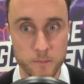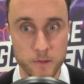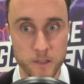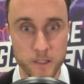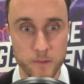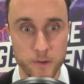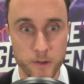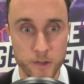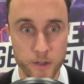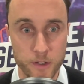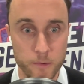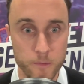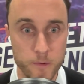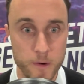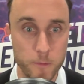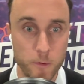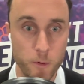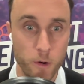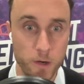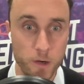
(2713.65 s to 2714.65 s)
Believe it or not,
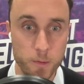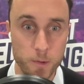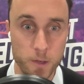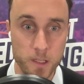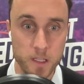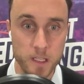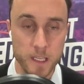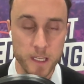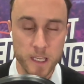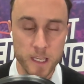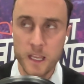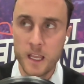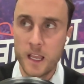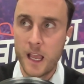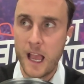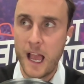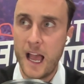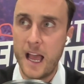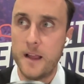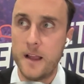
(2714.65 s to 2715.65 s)
went quite quickly.
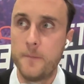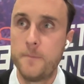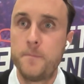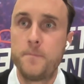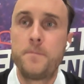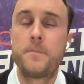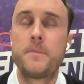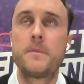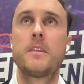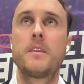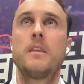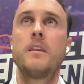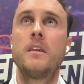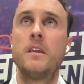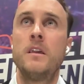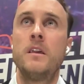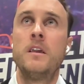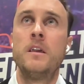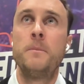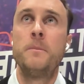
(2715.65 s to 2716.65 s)
Bit
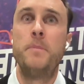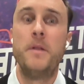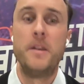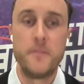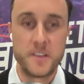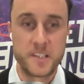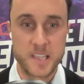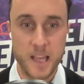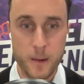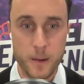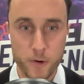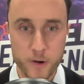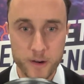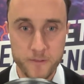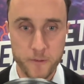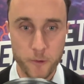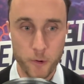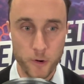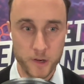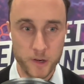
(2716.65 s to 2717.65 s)
of a summary
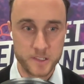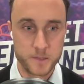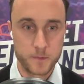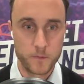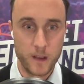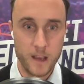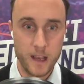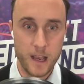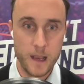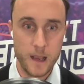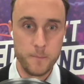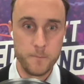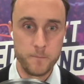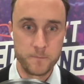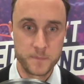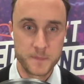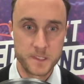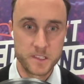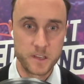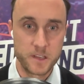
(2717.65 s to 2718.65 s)
for us.
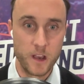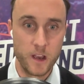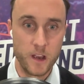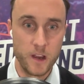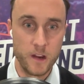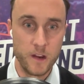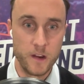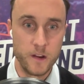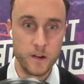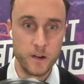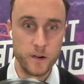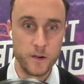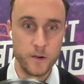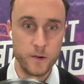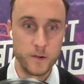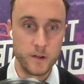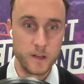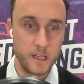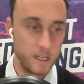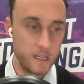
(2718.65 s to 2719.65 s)

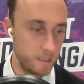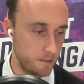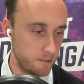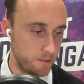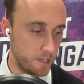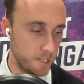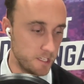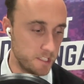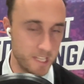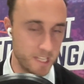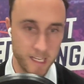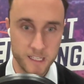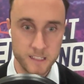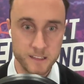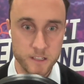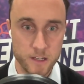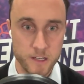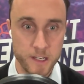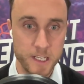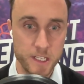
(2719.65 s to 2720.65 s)
So 30
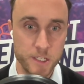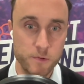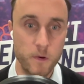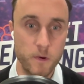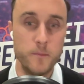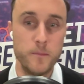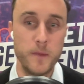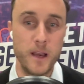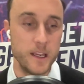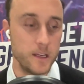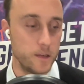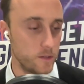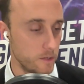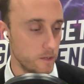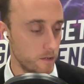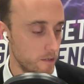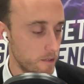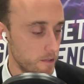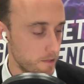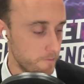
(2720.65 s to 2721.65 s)
seconds on each one, mate.
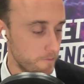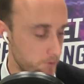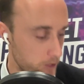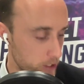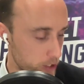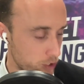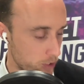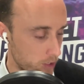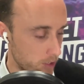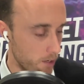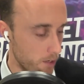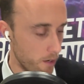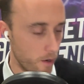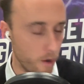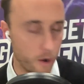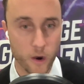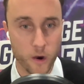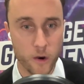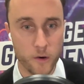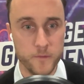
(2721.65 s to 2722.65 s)
The future
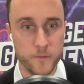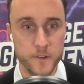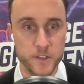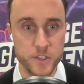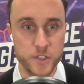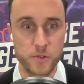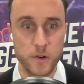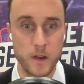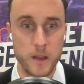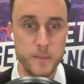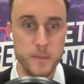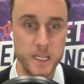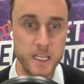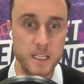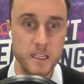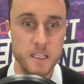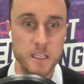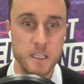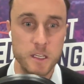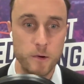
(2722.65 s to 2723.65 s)
of streaming
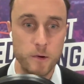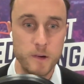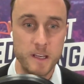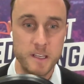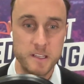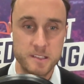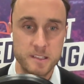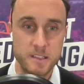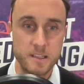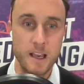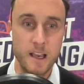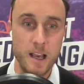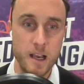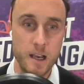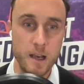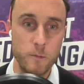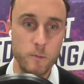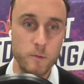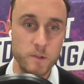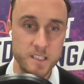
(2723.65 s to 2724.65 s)
in the US.
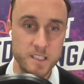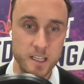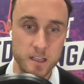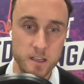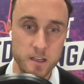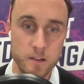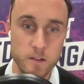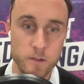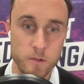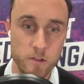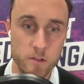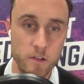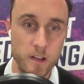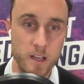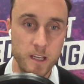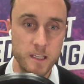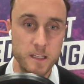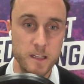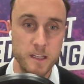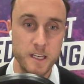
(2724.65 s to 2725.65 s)
What's that going to look
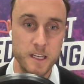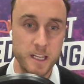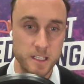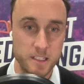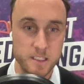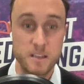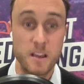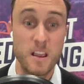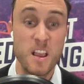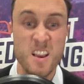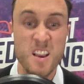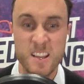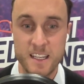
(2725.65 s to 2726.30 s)
like in the next?